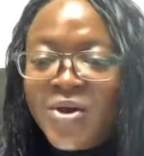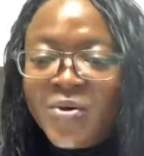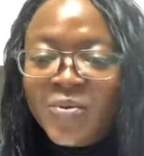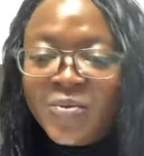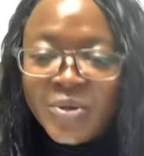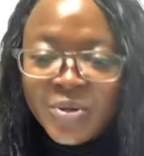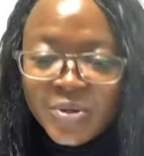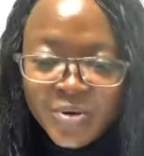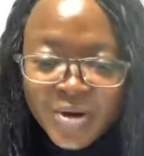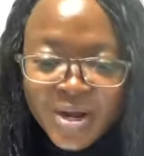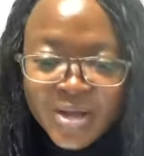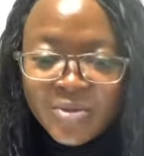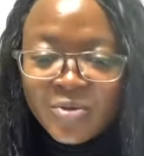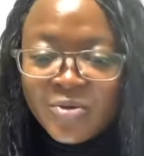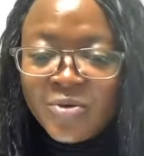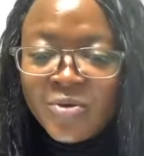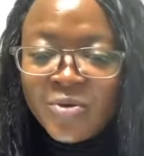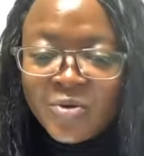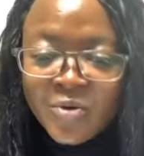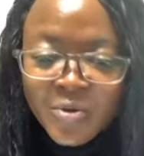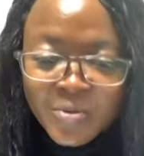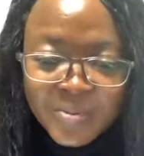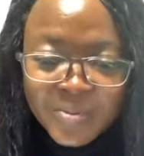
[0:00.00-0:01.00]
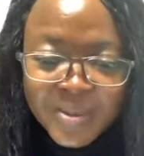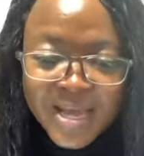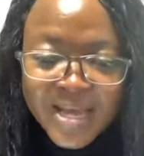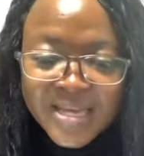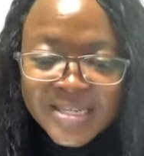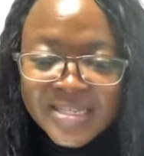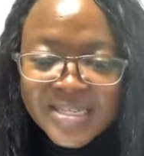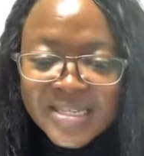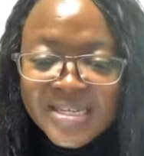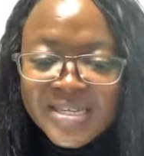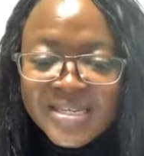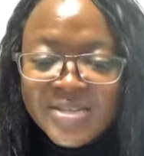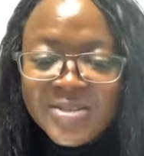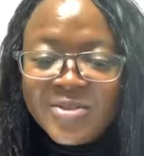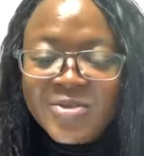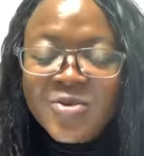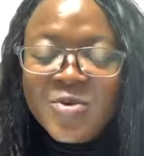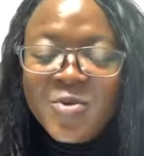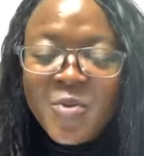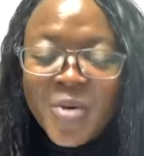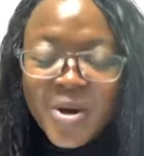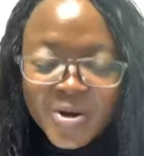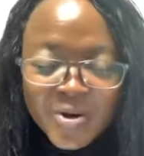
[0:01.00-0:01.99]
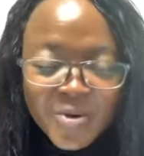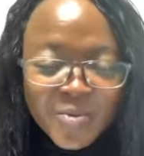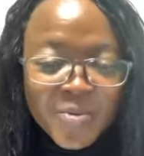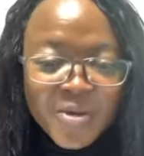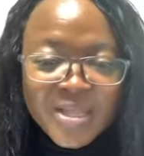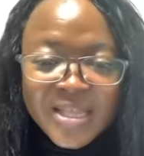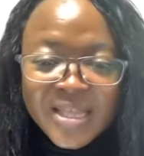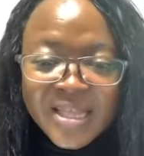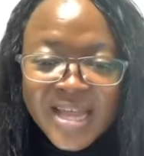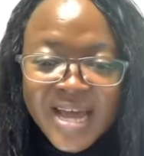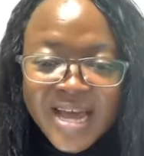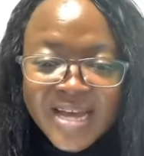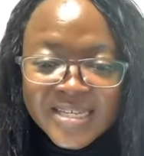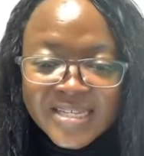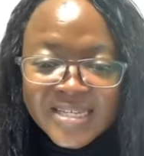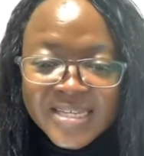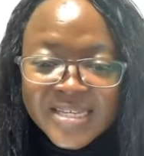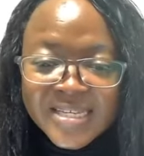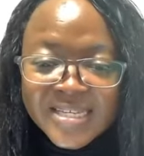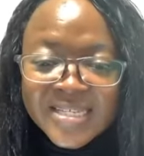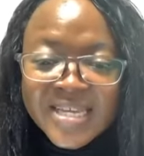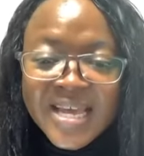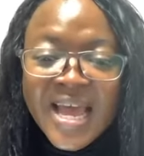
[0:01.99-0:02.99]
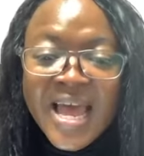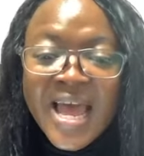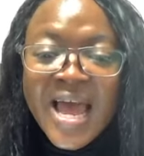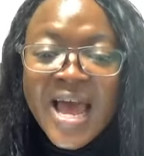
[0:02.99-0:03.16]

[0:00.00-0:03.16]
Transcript: We do that through group classes, through one-on-one classes,